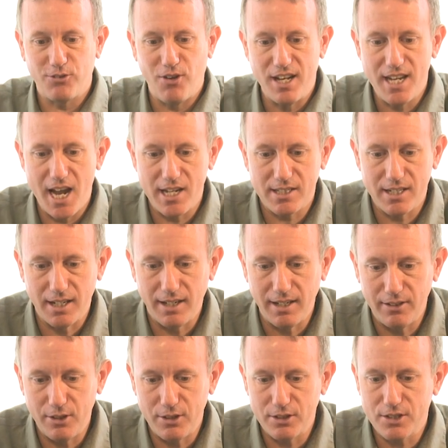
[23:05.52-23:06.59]
that's fantastic.
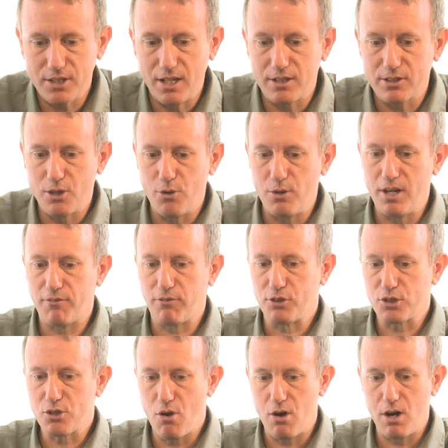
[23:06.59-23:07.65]
And there's no need for
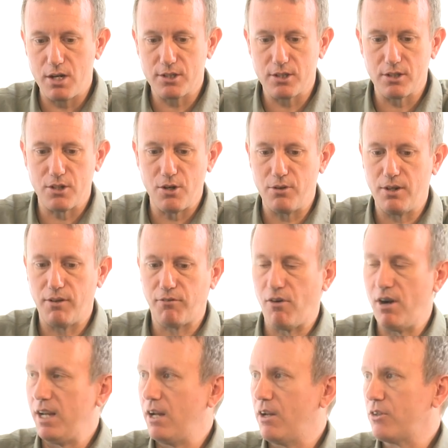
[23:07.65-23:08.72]
storage, there's no need
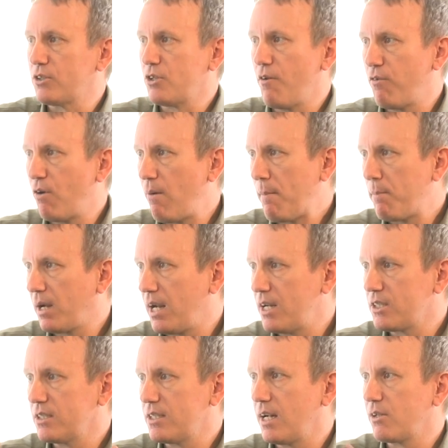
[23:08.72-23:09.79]
for any other software
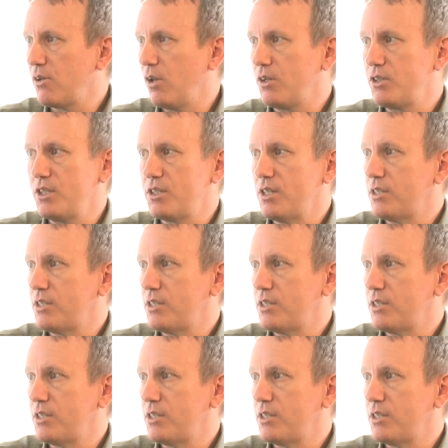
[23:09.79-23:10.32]
replication technologies.